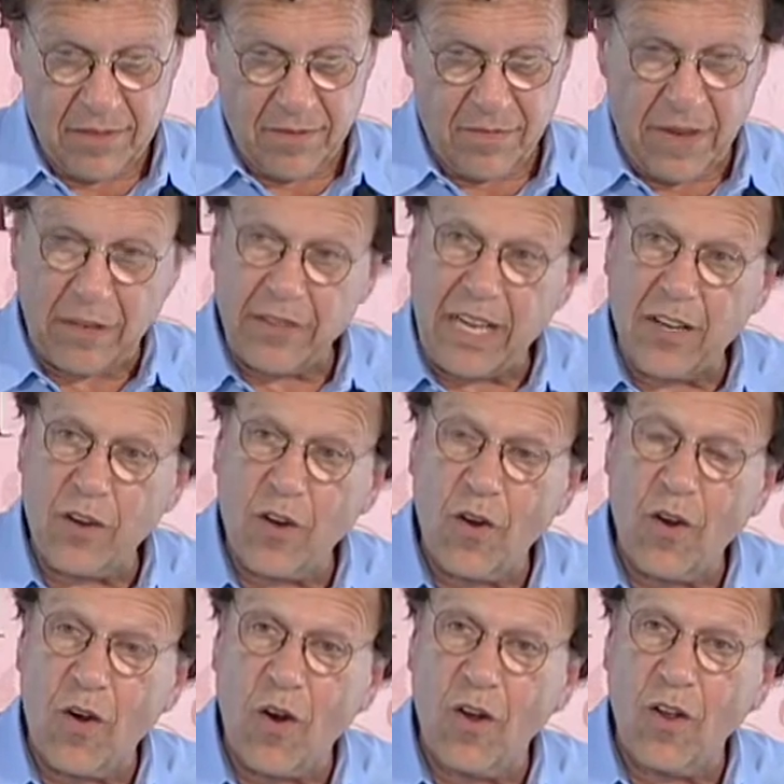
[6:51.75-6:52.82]
found out
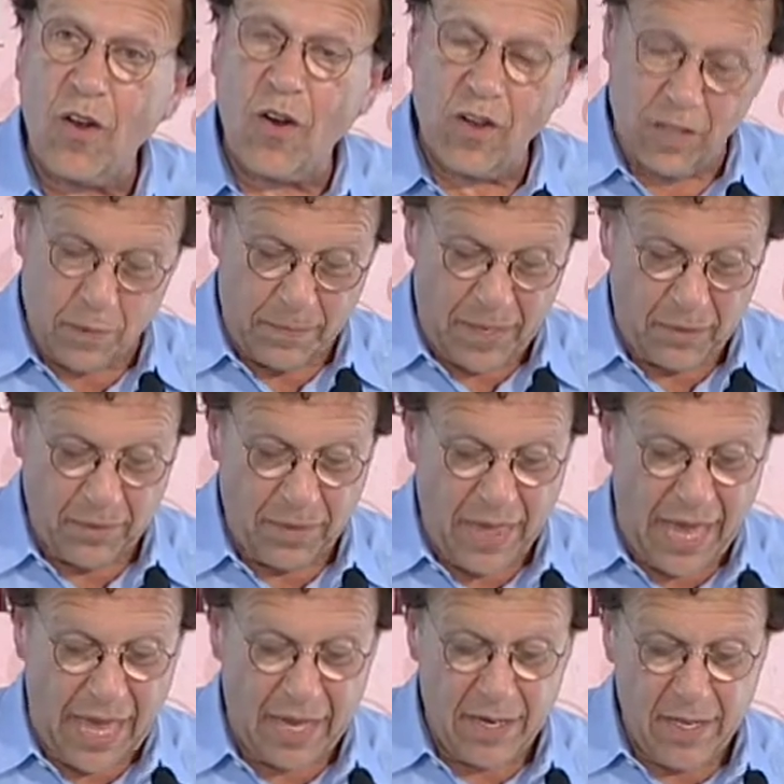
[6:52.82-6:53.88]
all, all about
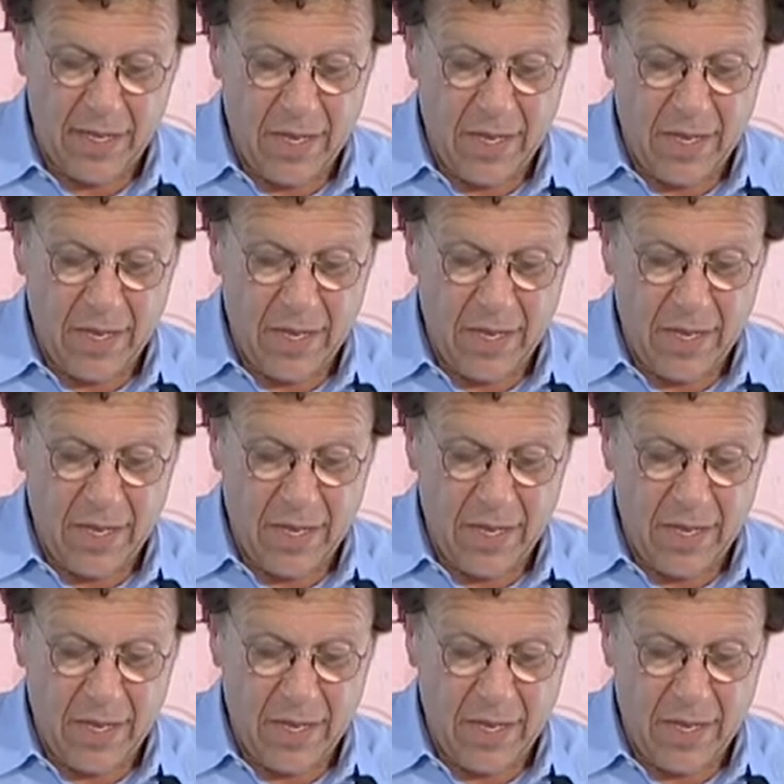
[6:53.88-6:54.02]
that.